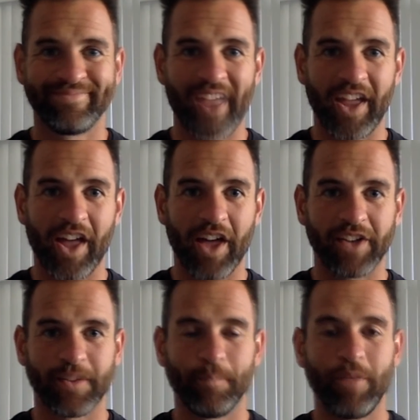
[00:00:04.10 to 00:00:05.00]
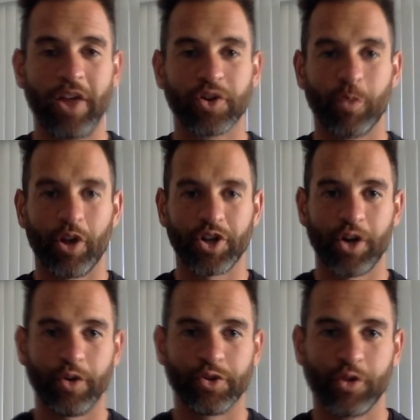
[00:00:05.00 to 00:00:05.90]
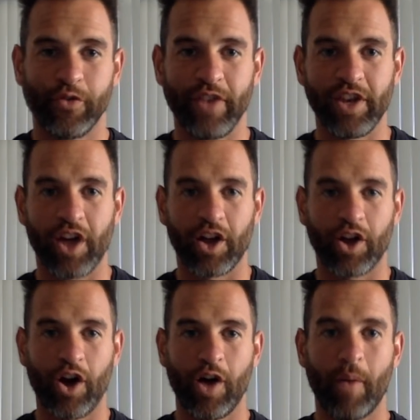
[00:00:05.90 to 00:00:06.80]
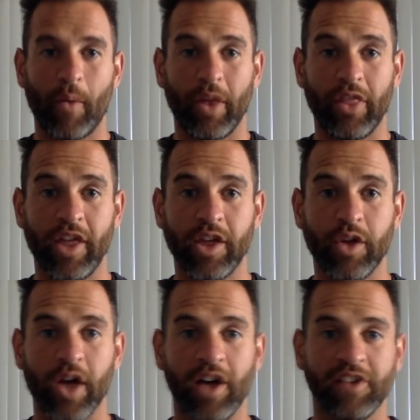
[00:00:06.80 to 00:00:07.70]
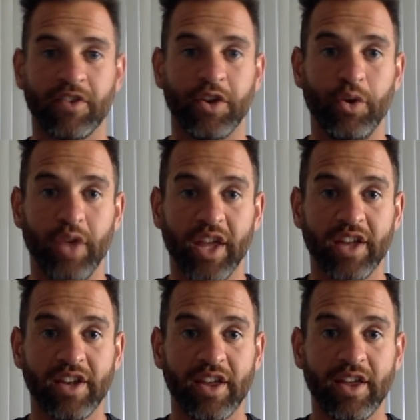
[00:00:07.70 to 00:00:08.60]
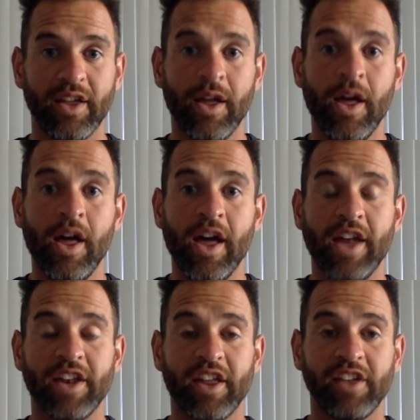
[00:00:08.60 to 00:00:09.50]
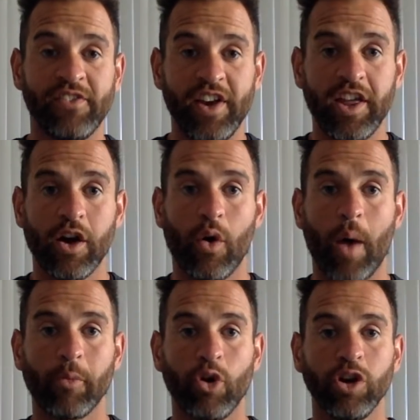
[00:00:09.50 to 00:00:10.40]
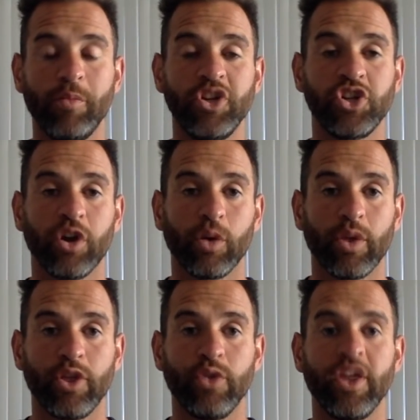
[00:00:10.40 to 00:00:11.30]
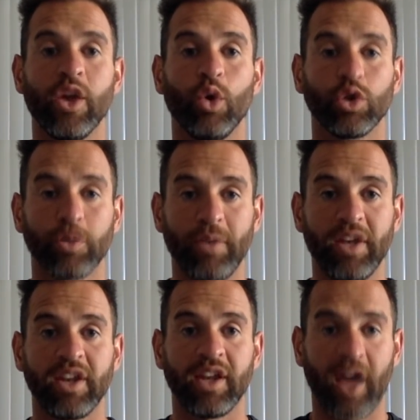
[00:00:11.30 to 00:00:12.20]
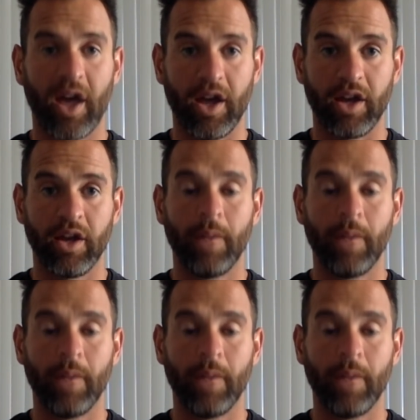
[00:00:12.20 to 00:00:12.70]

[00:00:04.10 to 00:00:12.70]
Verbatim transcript: Hey guys, Andrew Marsh here with DrueFit.com. I want to thank you guys for tuning in today. In today's video, I'm going to be sharing with you the ultimate guide